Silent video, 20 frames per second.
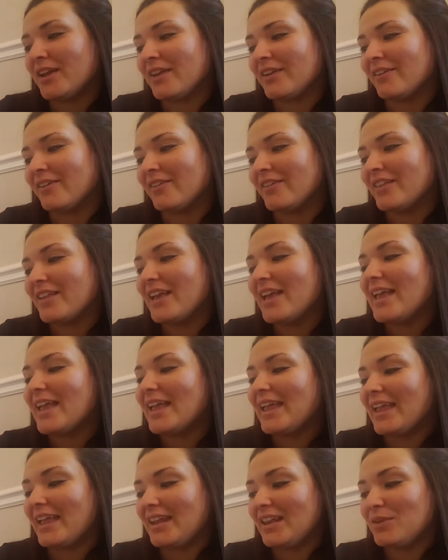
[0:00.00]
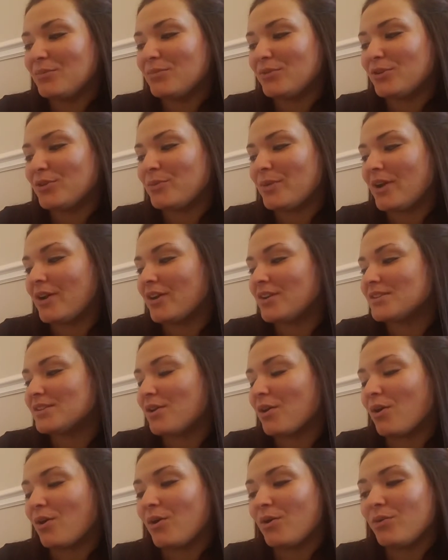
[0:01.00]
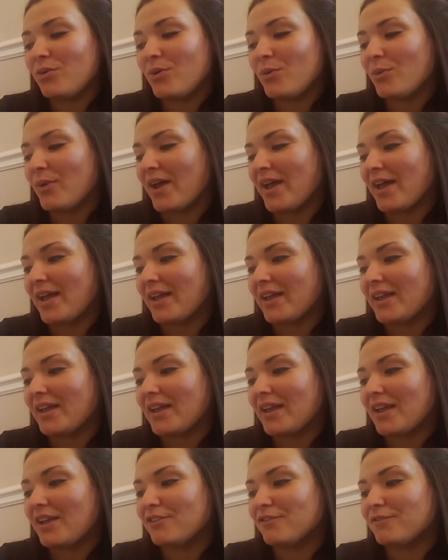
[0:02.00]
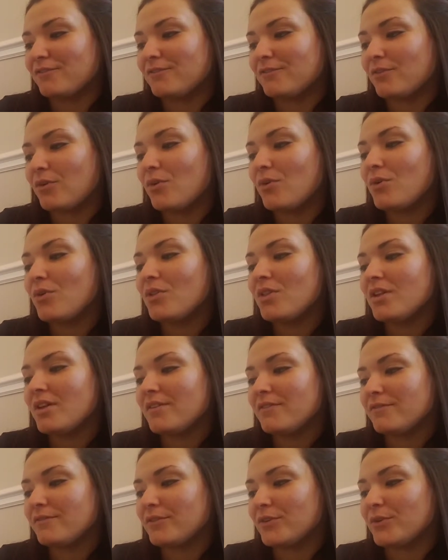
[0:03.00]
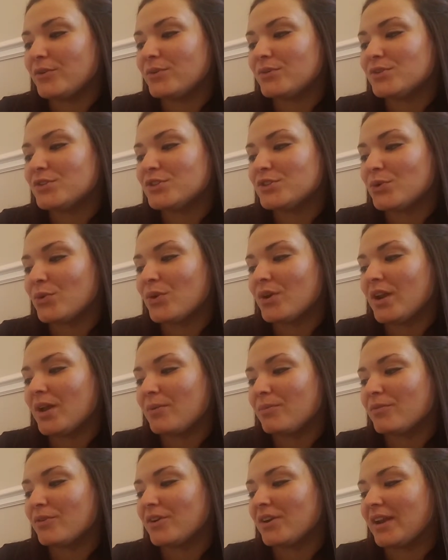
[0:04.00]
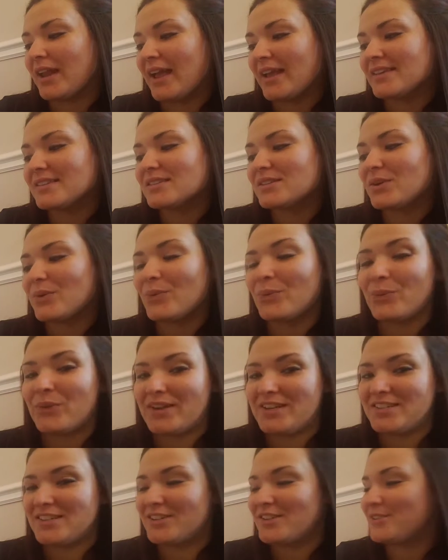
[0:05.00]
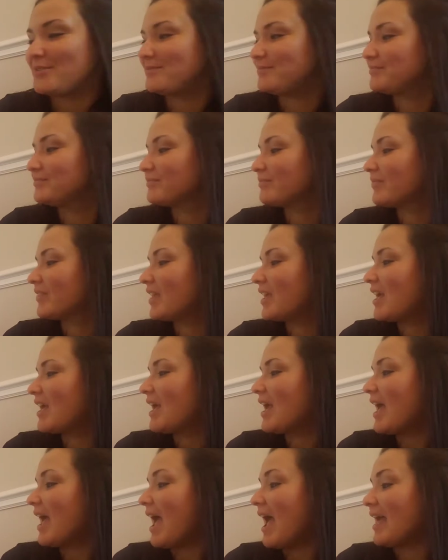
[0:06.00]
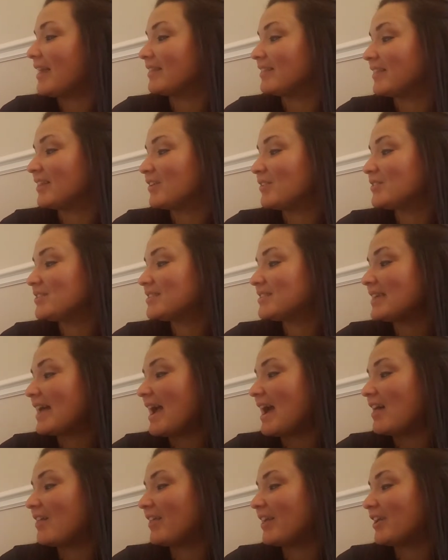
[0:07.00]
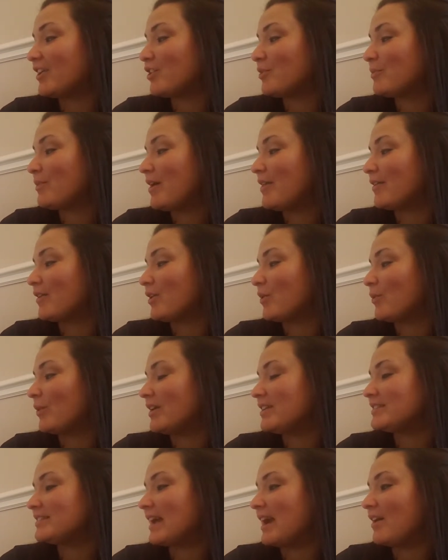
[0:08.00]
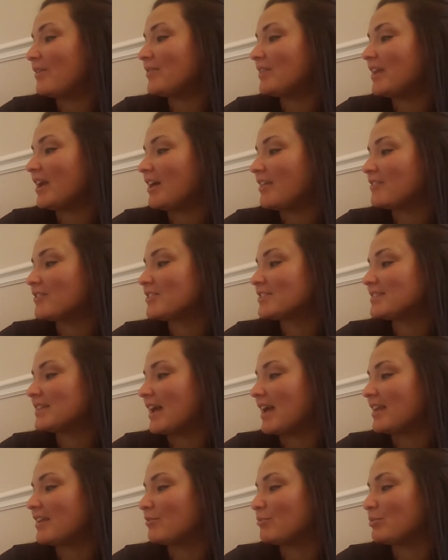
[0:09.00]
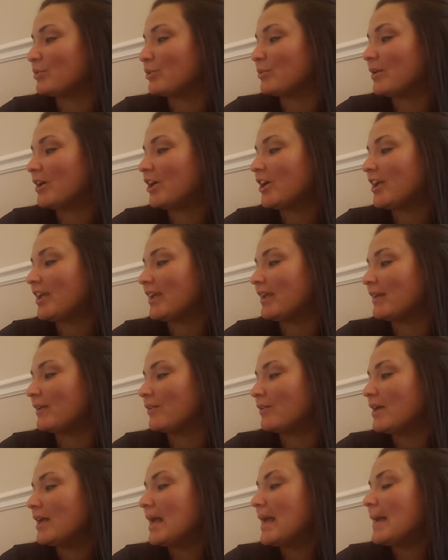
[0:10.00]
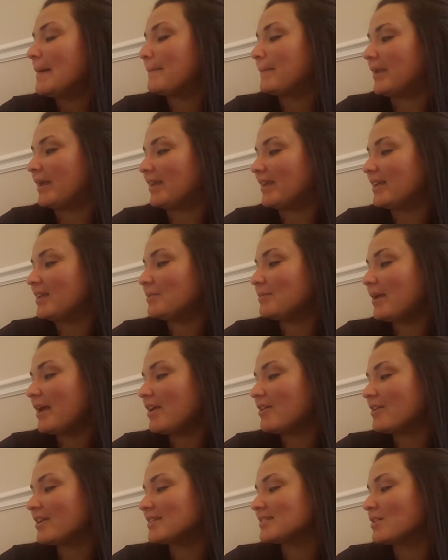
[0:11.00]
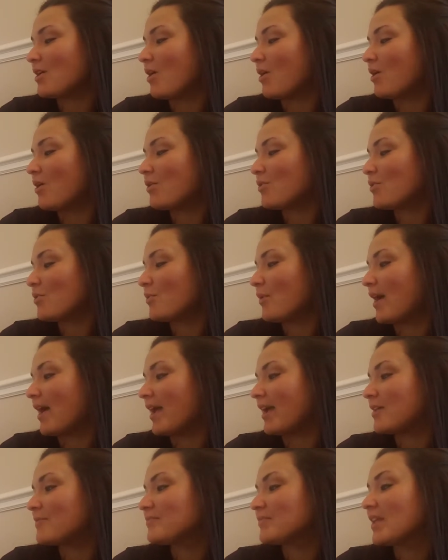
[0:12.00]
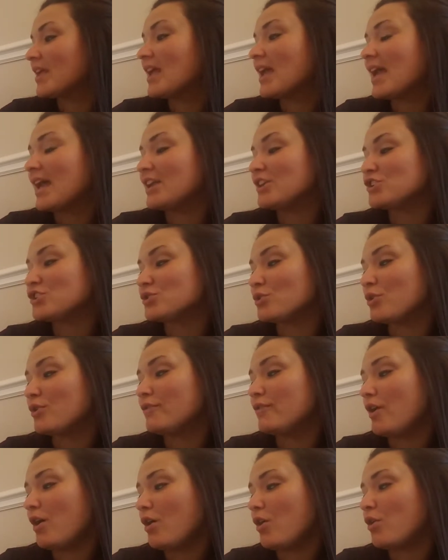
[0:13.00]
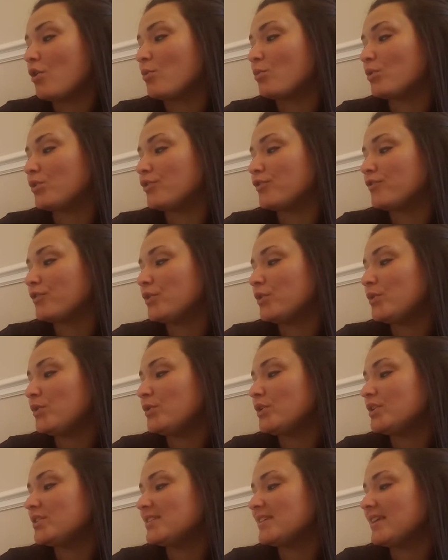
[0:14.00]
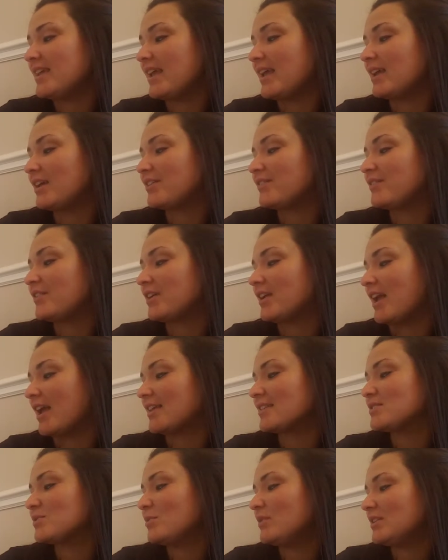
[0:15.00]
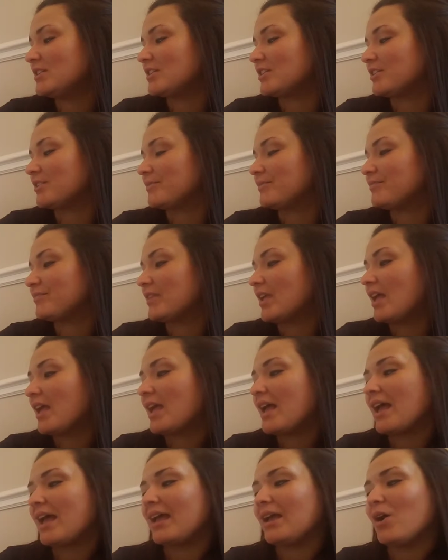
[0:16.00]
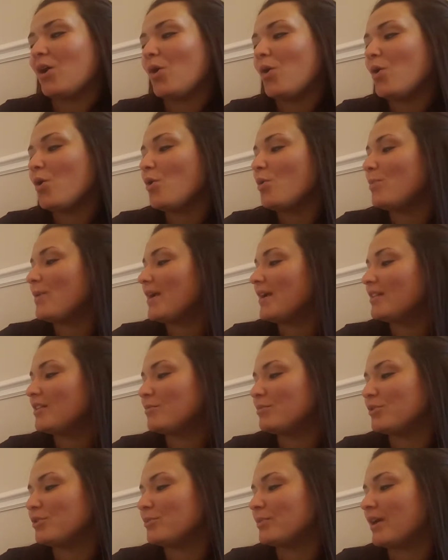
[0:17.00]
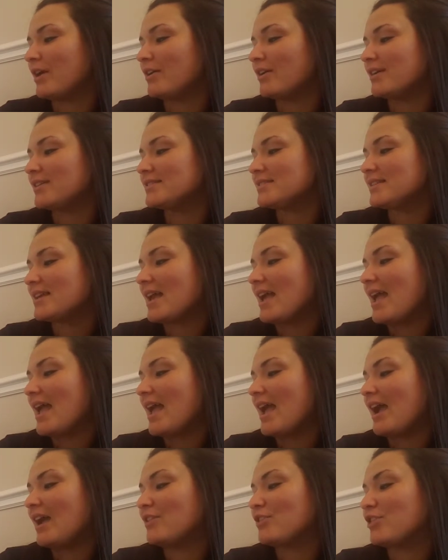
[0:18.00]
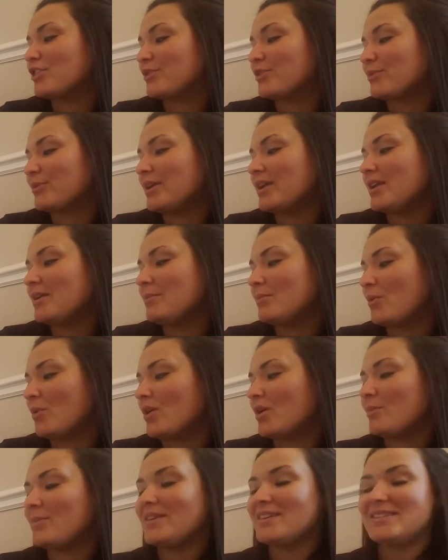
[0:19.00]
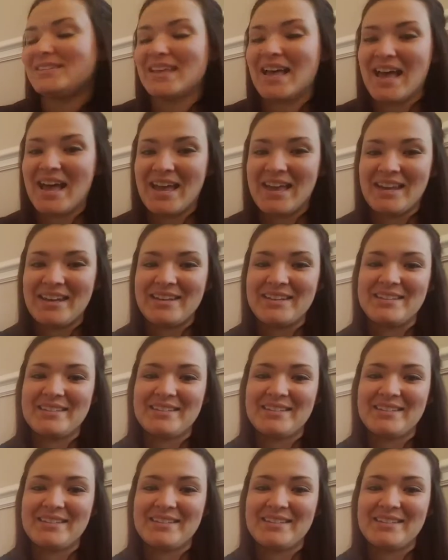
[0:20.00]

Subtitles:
Hill, eating blueberries all the way and full of food stored up for next winter. And Little Sal and her mother went down the other side of Blueberry Hill, picking berries all the way, and drove home with food to can for next winter. A whole pail of blueberries and 3 more beside.